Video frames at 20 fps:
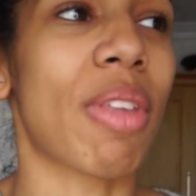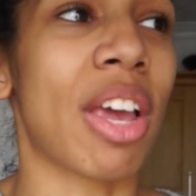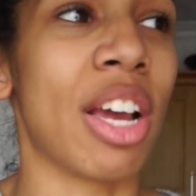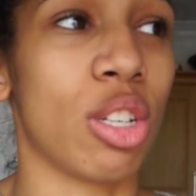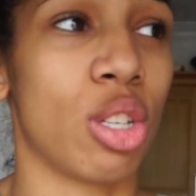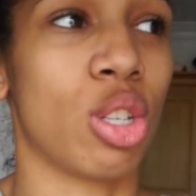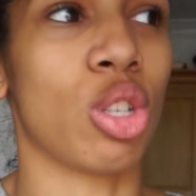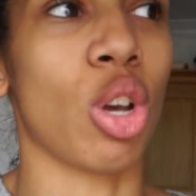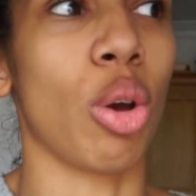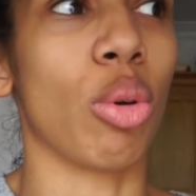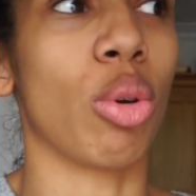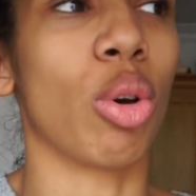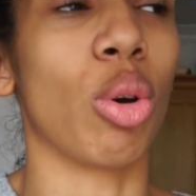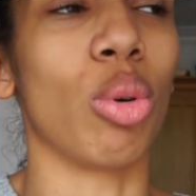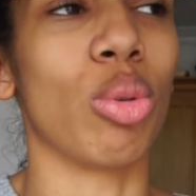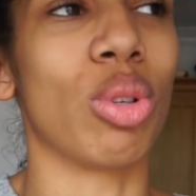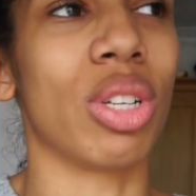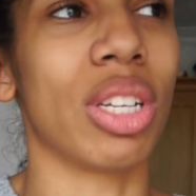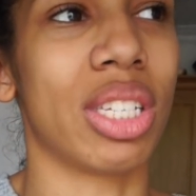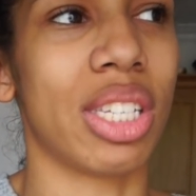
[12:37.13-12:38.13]
it's so
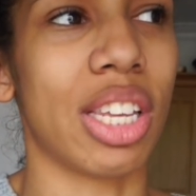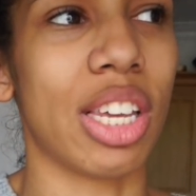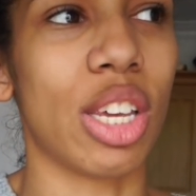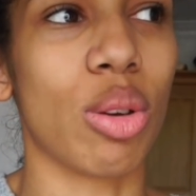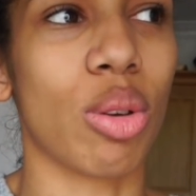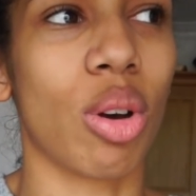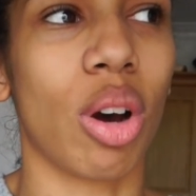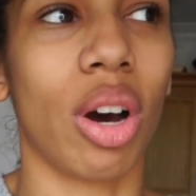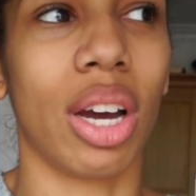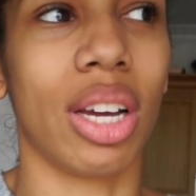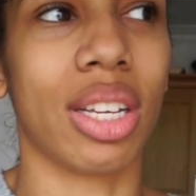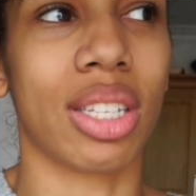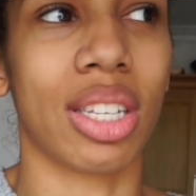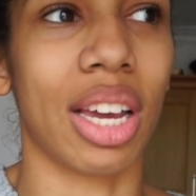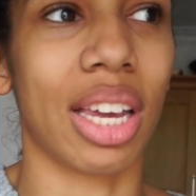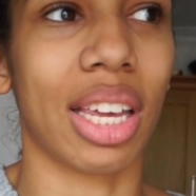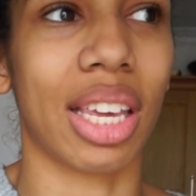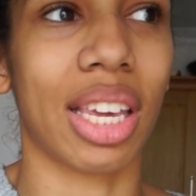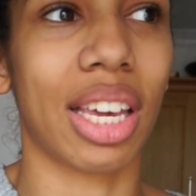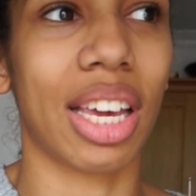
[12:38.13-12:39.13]
cool to see you guys
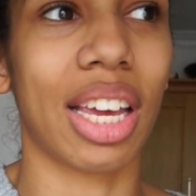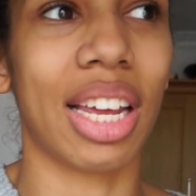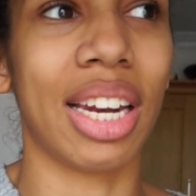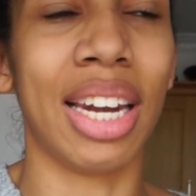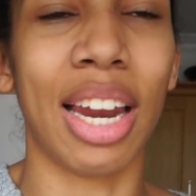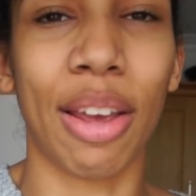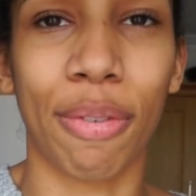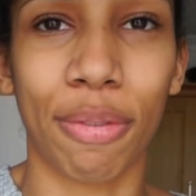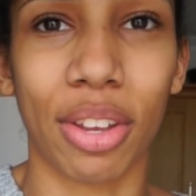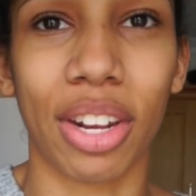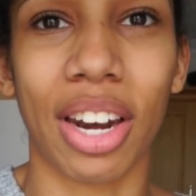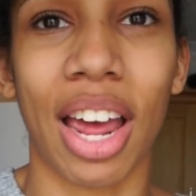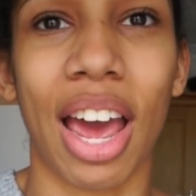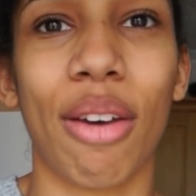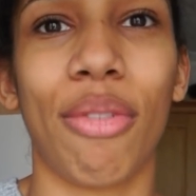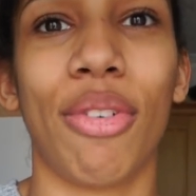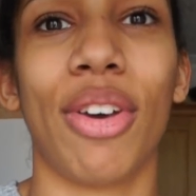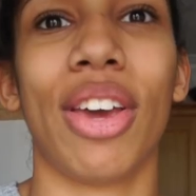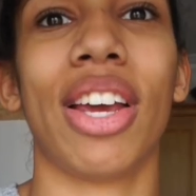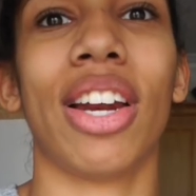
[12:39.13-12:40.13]
like lifting
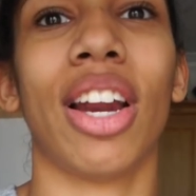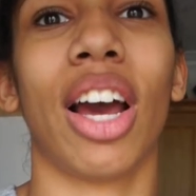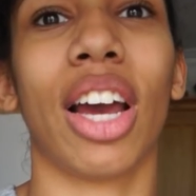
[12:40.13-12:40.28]
heavy,